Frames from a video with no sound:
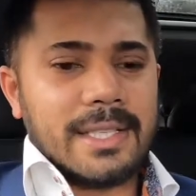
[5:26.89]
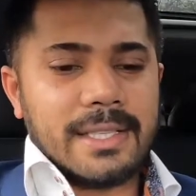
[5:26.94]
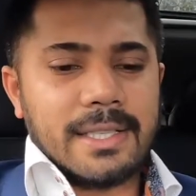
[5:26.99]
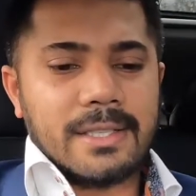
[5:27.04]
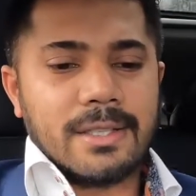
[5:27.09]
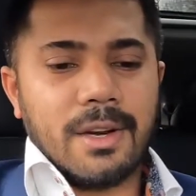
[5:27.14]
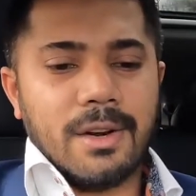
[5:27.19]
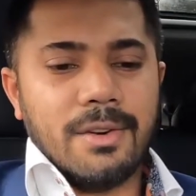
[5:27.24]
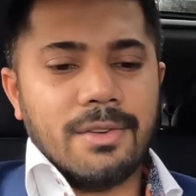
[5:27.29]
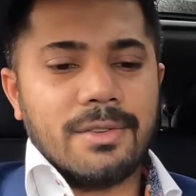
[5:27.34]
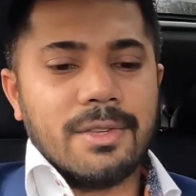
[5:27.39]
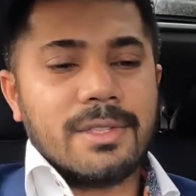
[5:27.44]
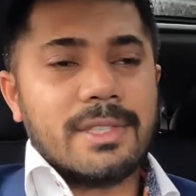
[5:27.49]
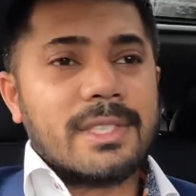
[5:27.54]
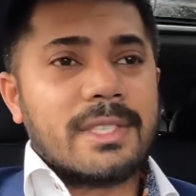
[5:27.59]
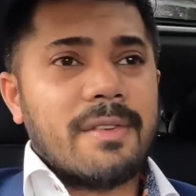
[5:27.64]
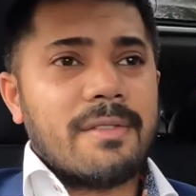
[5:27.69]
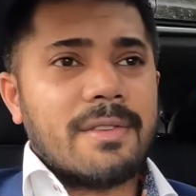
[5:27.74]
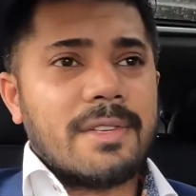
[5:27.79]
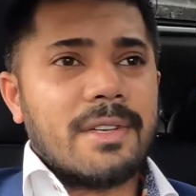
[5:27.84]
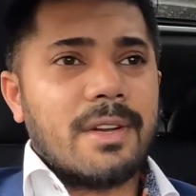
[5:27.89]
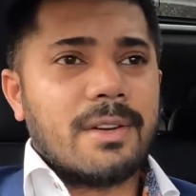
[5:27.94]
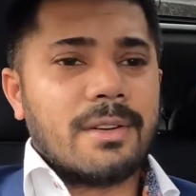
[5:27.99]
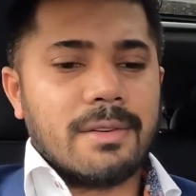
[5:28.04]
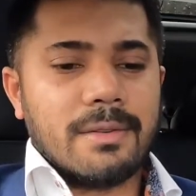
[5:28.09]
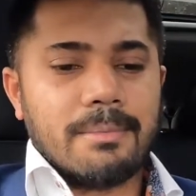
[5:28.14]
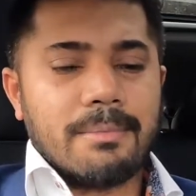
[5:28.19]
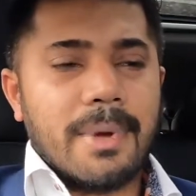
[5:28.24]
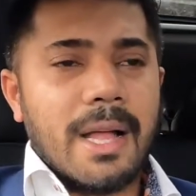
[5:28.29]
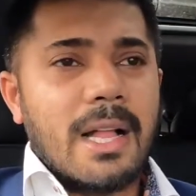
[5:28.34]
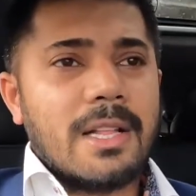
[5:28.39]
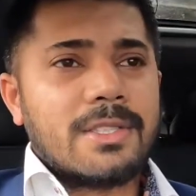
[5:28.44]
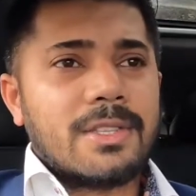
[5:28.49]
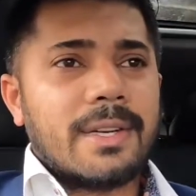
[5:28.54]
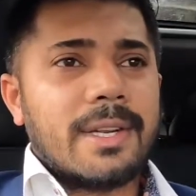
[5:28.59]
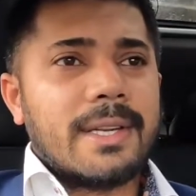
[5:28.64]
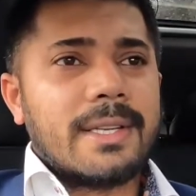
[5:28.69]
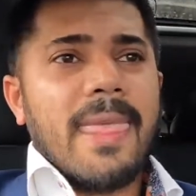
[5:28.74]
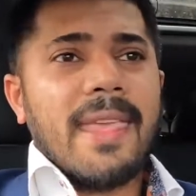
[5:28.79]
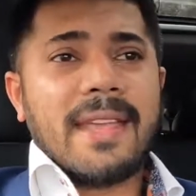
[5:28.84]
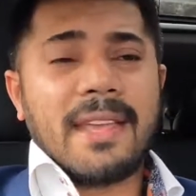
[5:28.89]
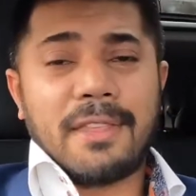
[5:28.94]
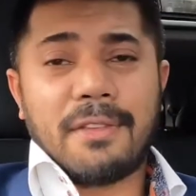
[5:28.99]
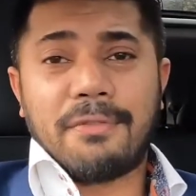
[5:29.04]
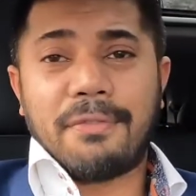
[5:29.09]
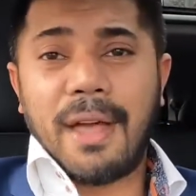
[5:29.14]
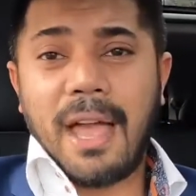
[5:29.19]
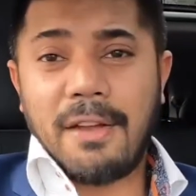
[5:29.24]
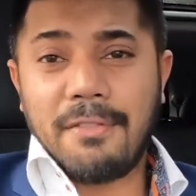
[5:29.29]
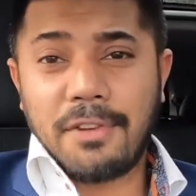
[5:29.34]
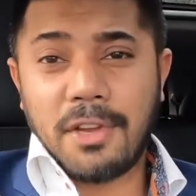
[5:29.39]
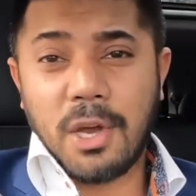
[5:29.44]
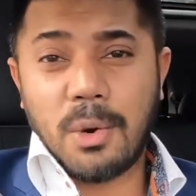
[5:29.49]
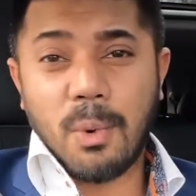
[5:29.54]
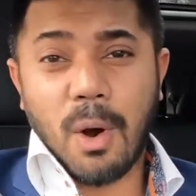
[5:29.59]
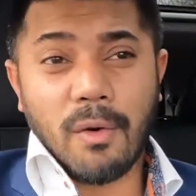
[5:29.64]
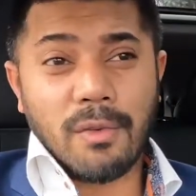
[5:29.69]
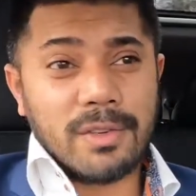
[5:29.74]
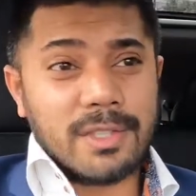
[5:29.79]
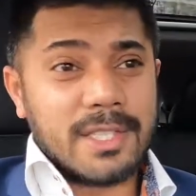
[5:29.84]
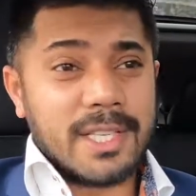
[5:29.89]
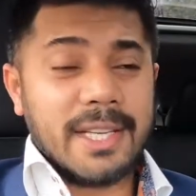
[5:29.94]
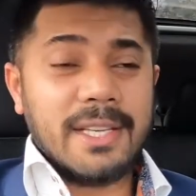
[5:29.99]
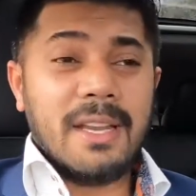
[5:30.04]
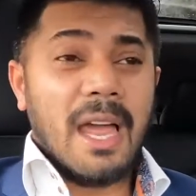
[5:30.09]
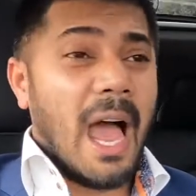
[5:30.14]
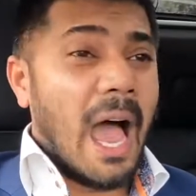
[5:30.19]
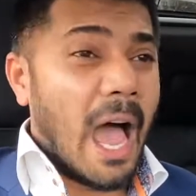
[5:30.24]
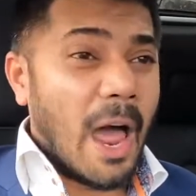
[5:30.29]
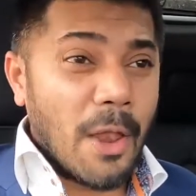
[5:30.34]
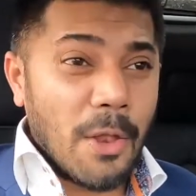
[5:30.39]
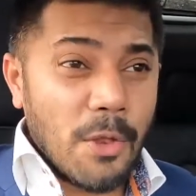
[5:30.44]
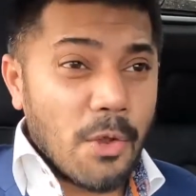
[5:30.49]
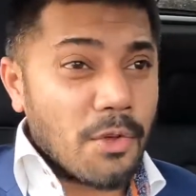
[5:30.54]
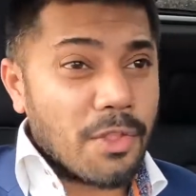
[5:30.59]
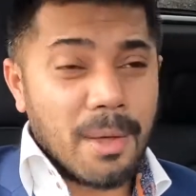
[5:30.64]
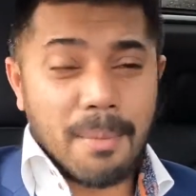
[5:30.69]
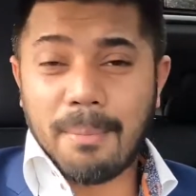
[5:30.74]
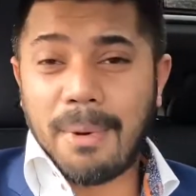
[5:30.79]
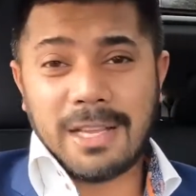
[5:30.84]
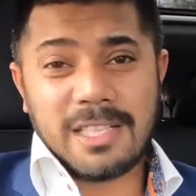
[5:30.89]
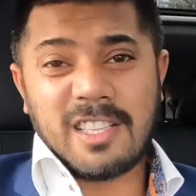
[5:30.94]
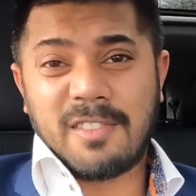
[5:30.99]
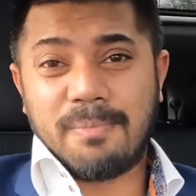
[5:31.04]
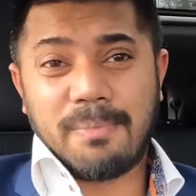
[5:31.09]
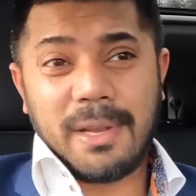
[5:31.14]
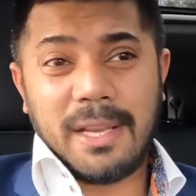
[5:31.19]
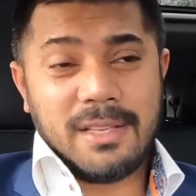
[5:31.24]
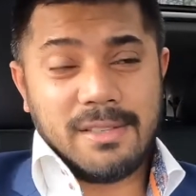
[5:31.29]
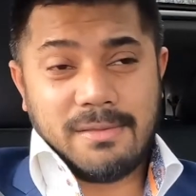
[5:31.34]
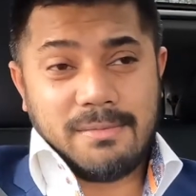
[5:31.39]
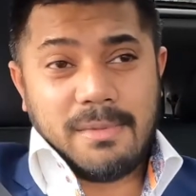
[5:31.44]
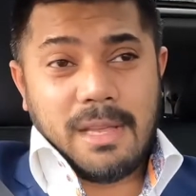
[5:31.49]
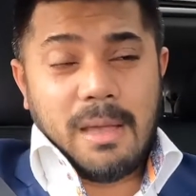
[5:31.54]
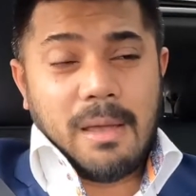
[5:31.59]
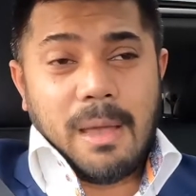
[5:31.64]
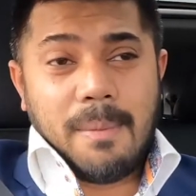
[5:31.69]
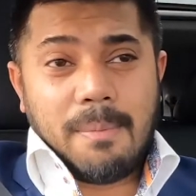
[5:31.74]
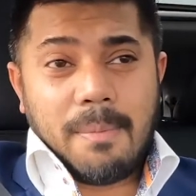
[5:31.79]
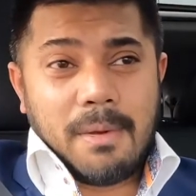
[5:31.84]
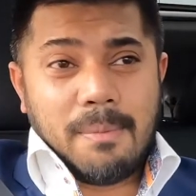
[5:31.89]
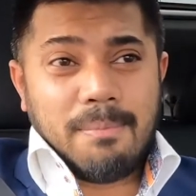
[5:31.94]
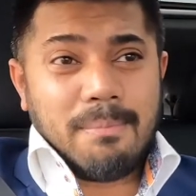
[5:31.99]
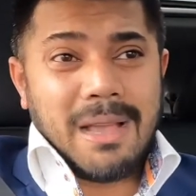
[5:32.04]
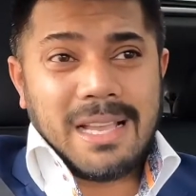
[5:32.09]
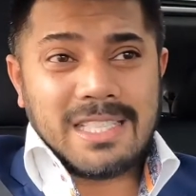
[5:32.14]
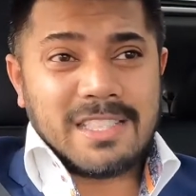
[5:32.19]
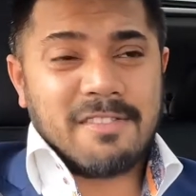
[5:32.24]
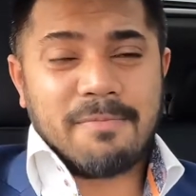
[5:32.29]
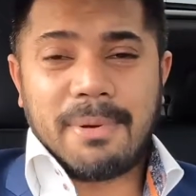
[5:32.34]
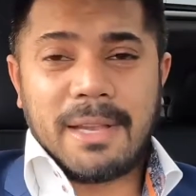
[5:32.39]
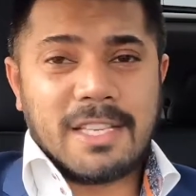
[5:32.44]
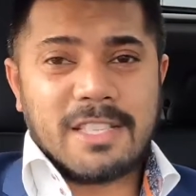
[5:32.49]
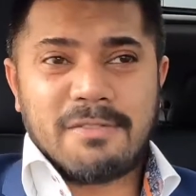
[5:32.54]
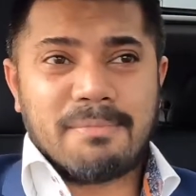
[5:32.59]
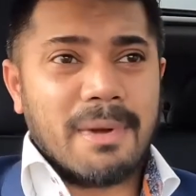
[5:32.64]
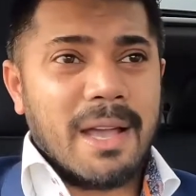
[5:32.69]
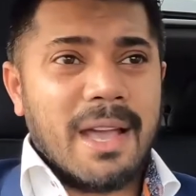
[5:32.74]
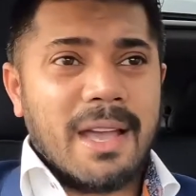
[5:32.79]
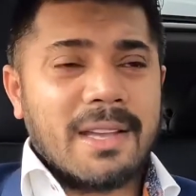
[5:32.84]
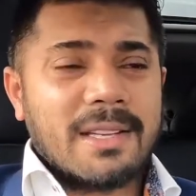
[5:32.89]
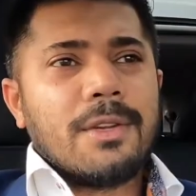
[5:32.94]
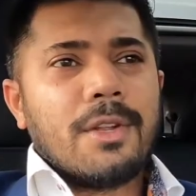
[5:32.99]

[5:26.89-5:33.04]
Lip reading: It's got 170 odd miles on it. You get a 5-year warranty, another massive piece, a massive peace of mind.